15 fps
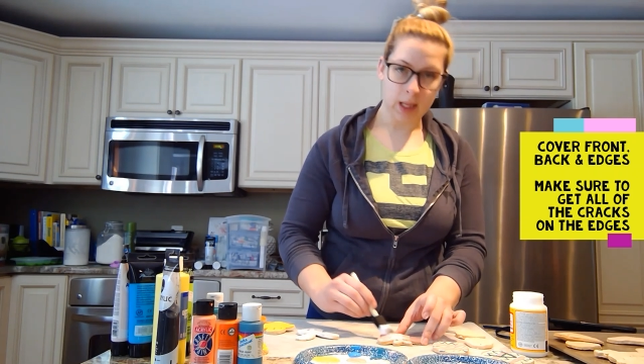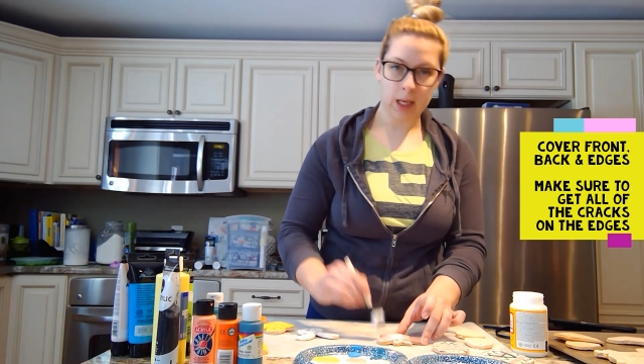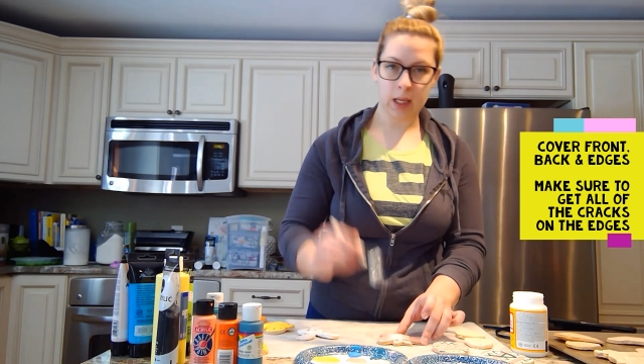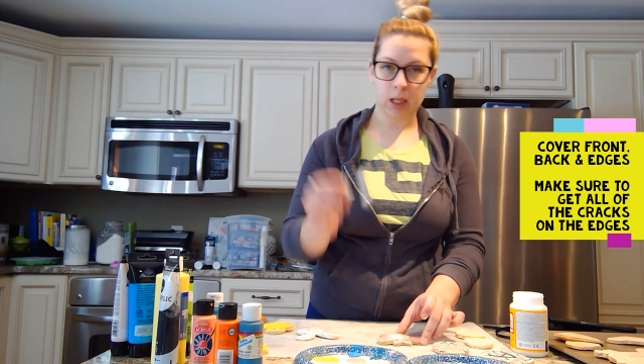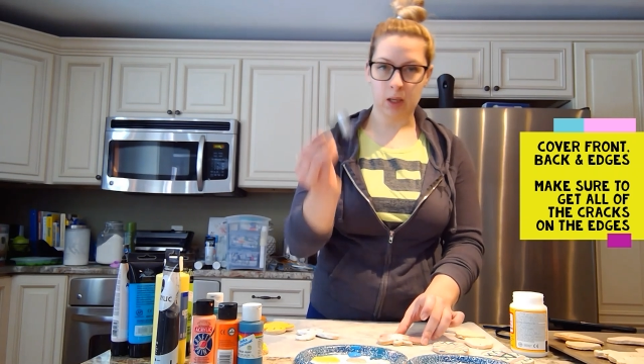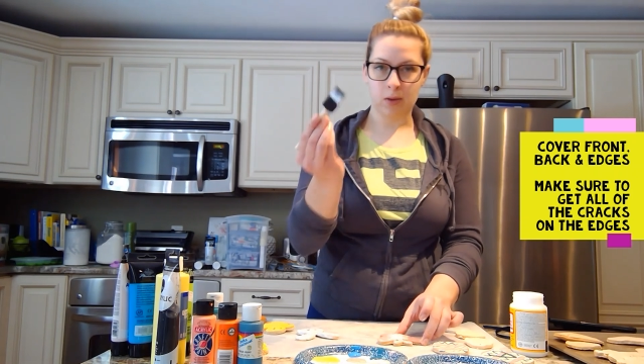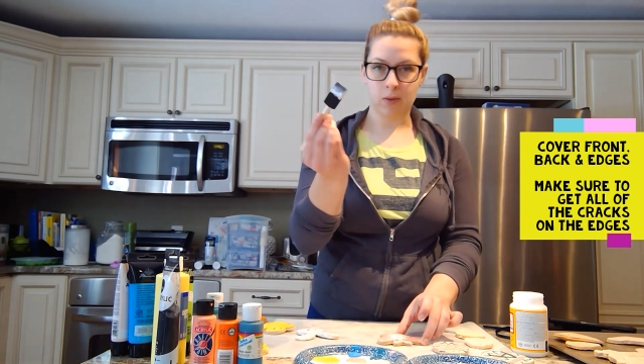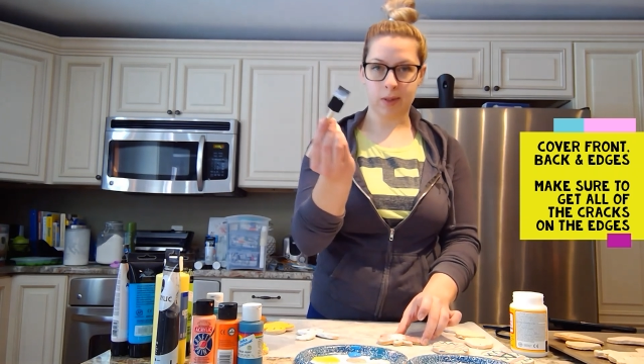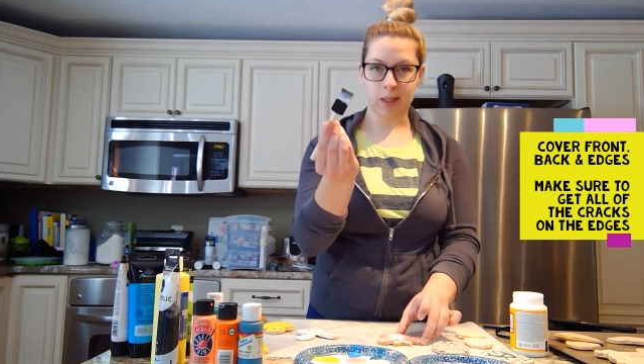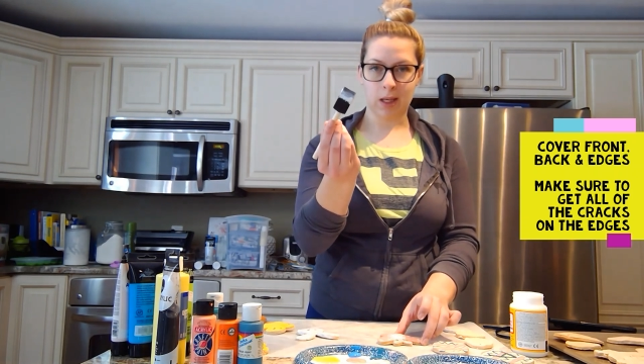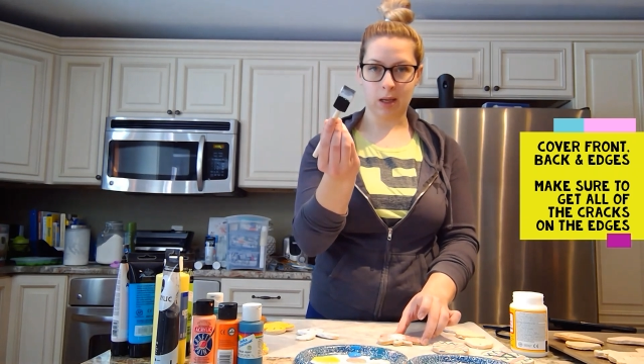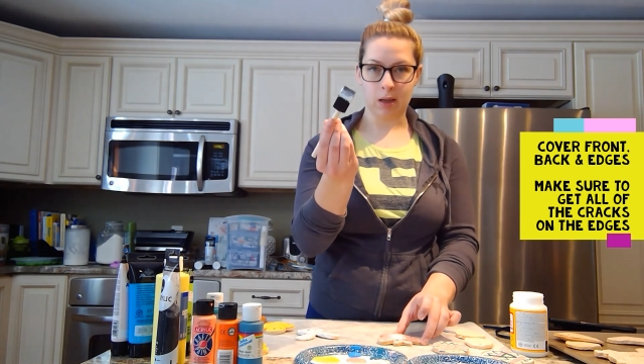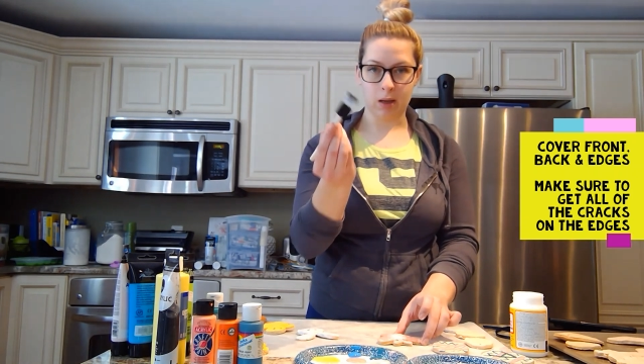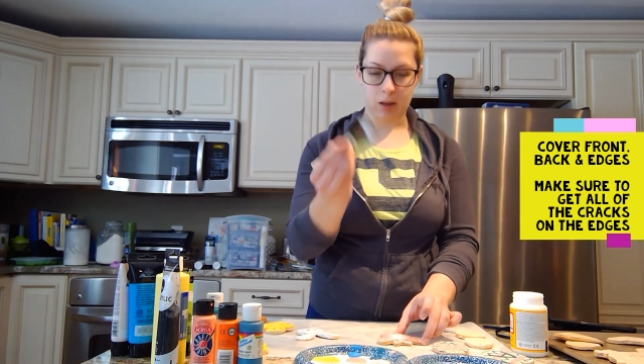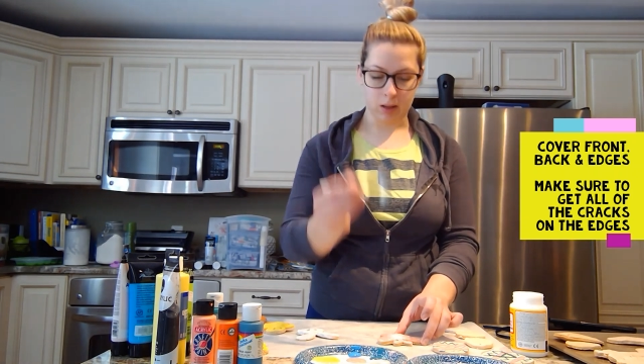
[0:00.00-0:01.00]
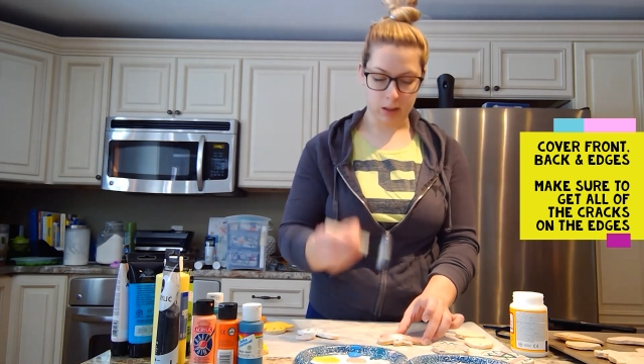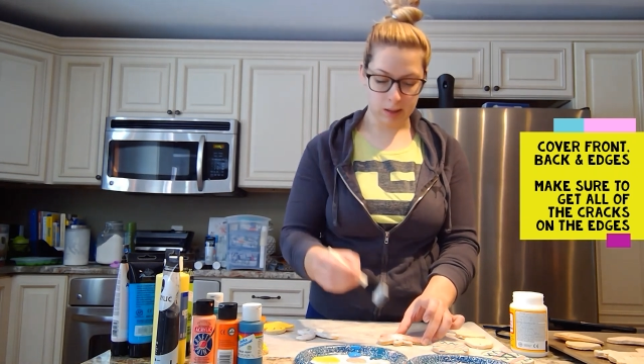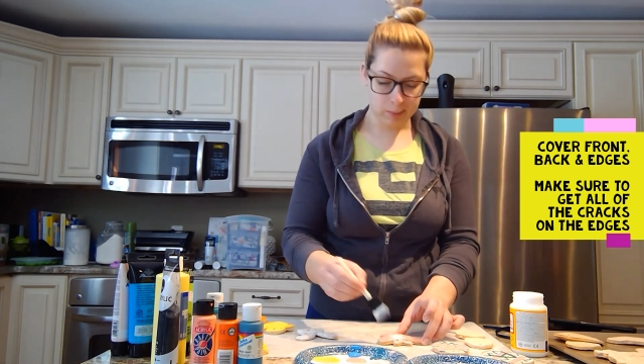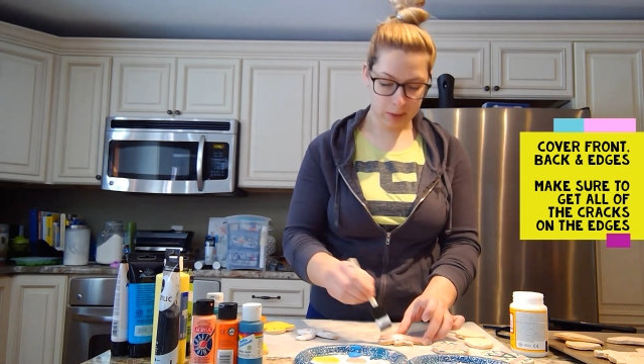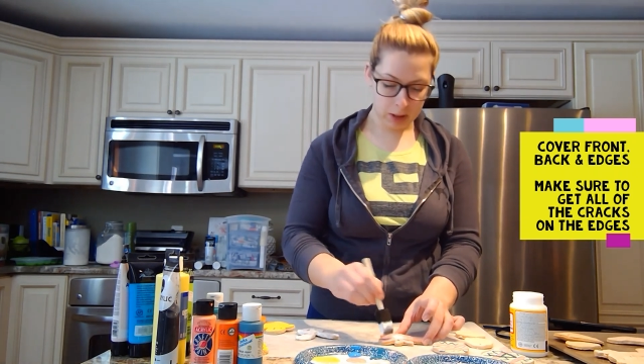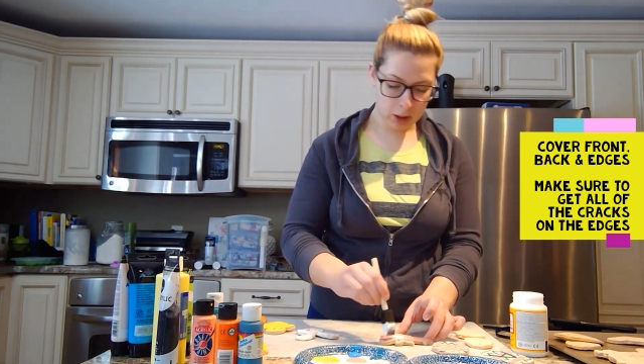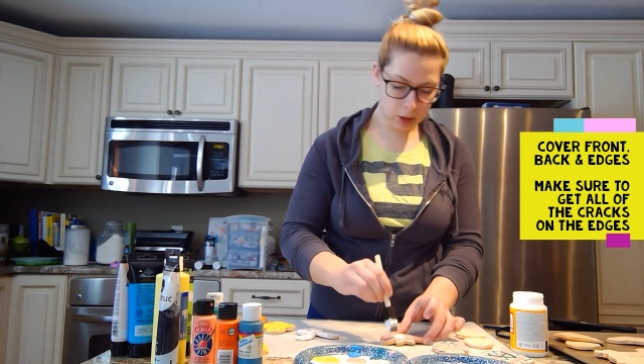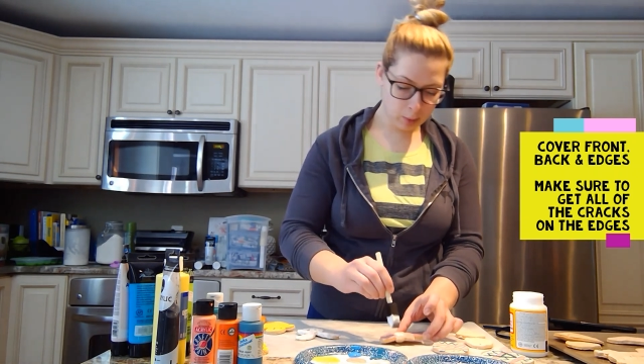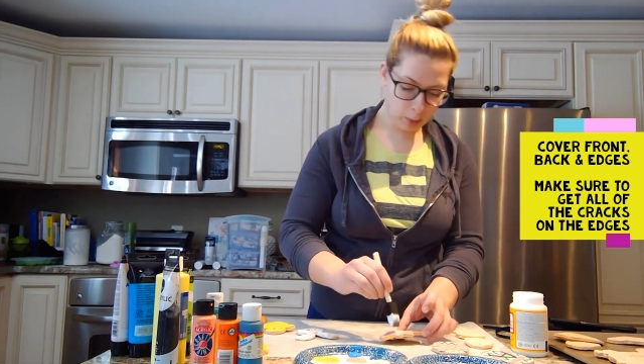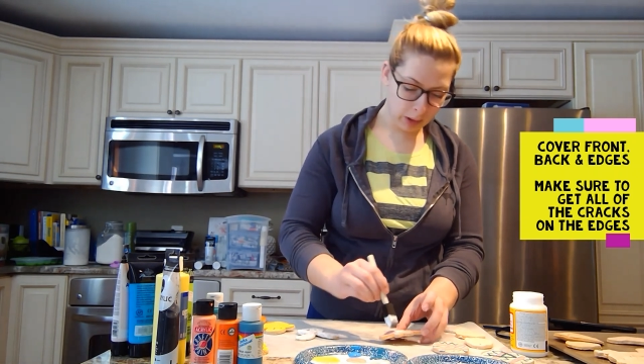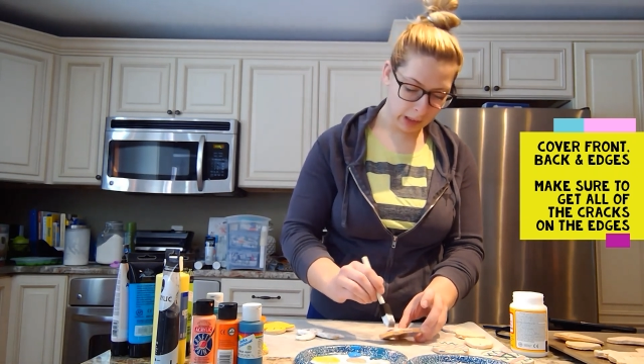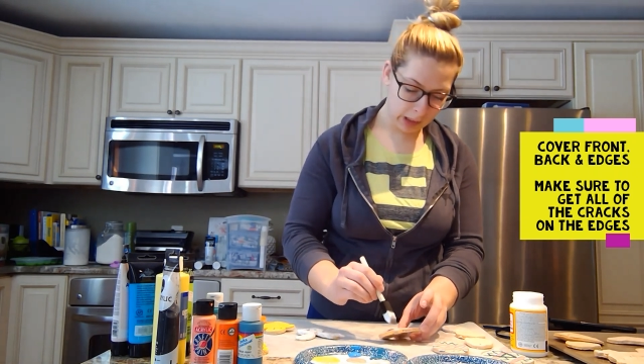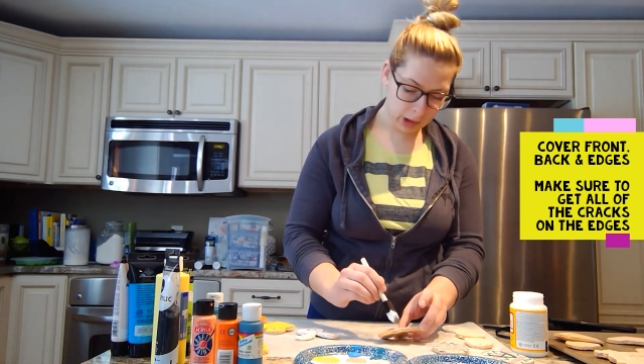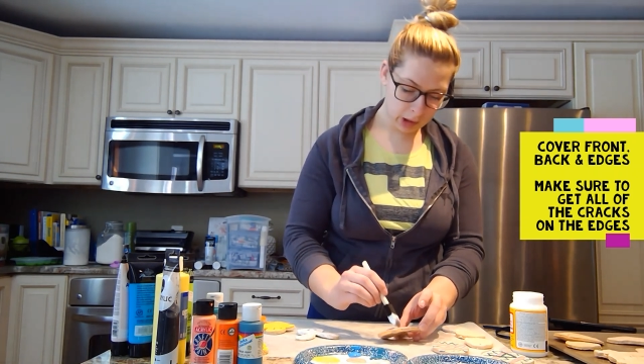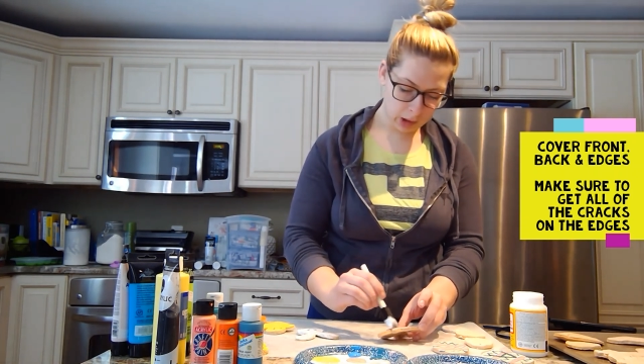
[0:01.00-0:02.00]
like using a sponge
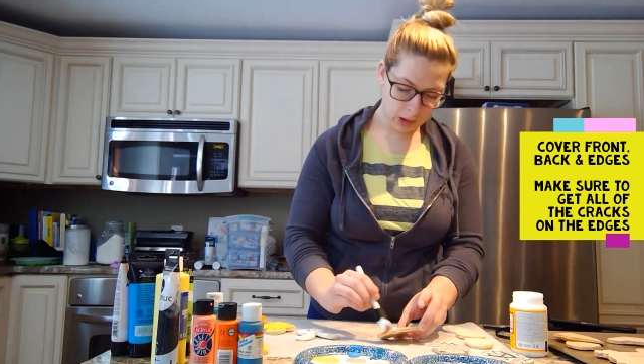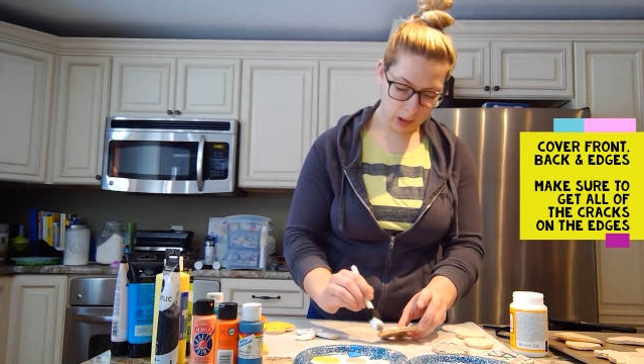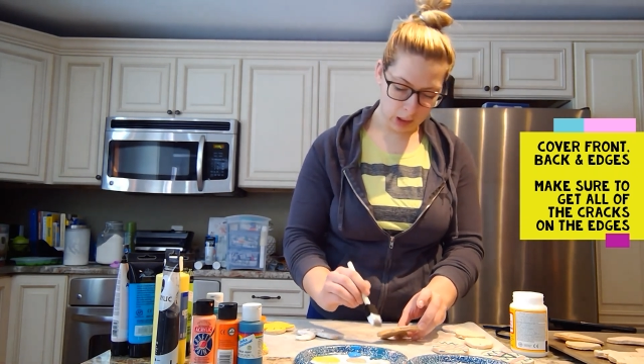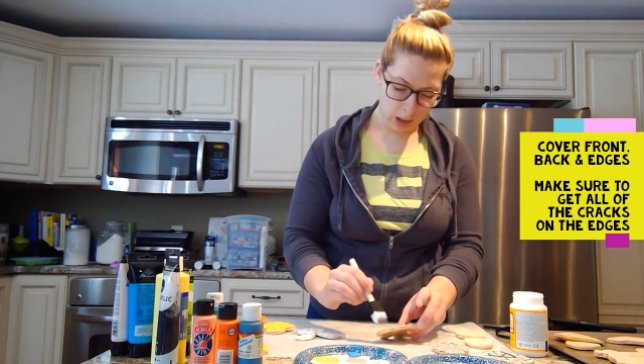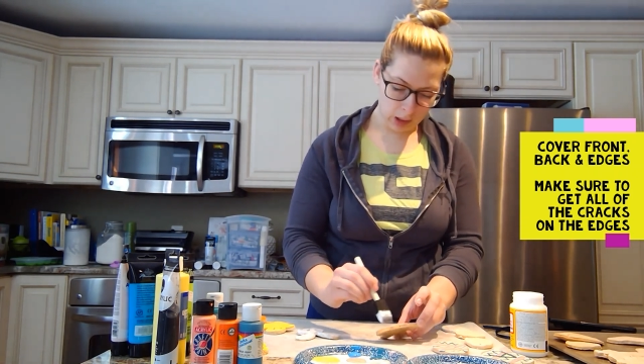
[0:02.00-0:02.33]
brush,